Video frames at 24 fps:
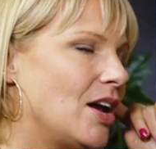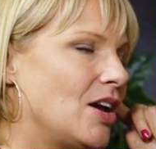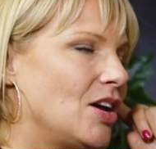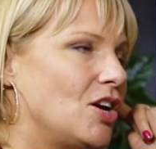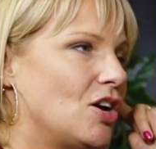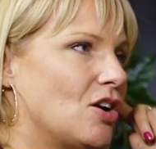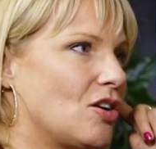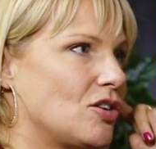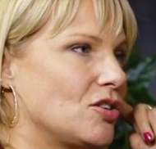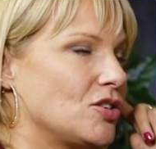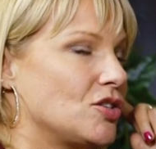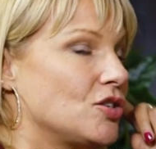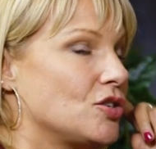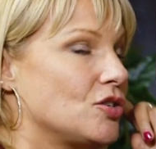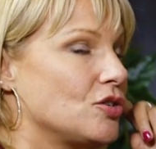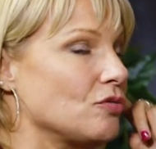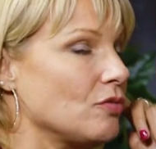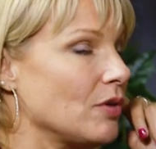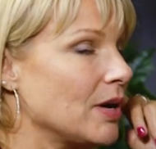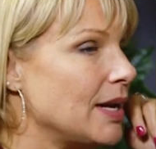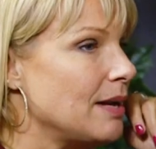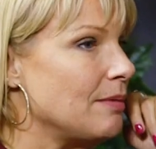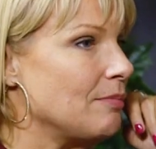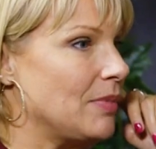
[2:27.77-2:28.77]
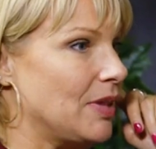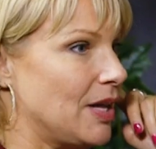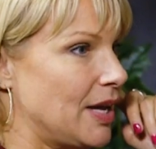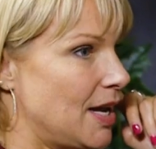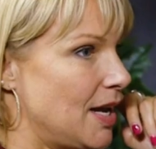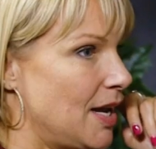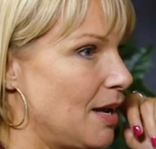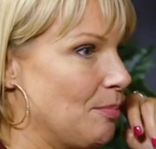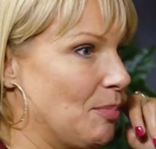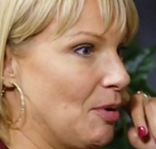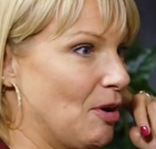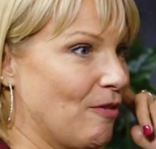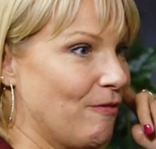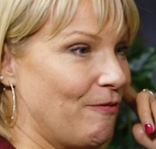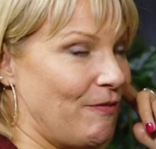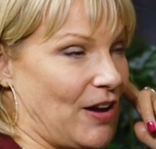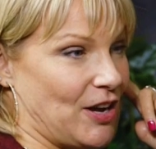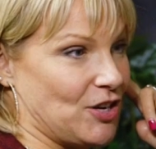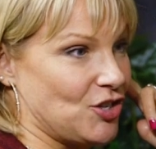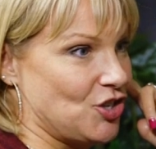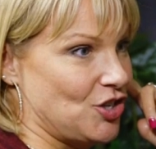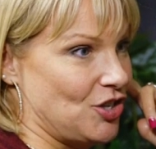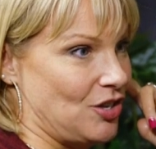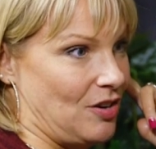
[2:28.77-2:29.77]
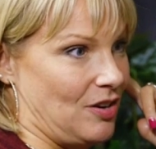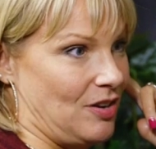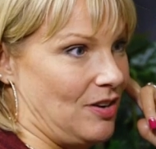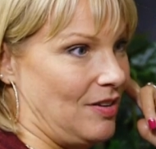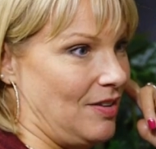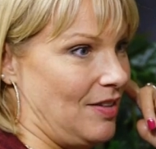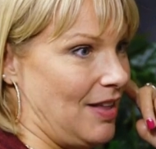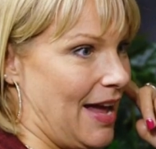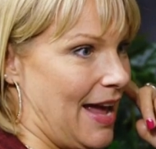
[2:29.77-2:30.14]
You're extremely professional,